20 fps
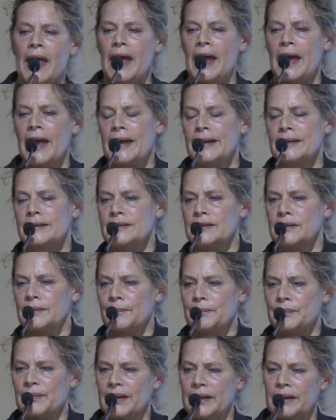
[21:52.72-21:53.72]
And
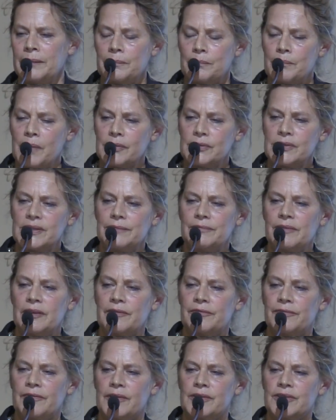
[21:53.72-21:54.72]
in most of
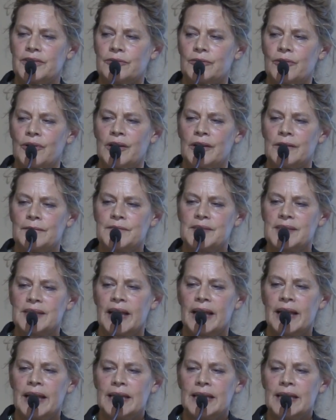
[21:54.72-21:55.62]
her photographs,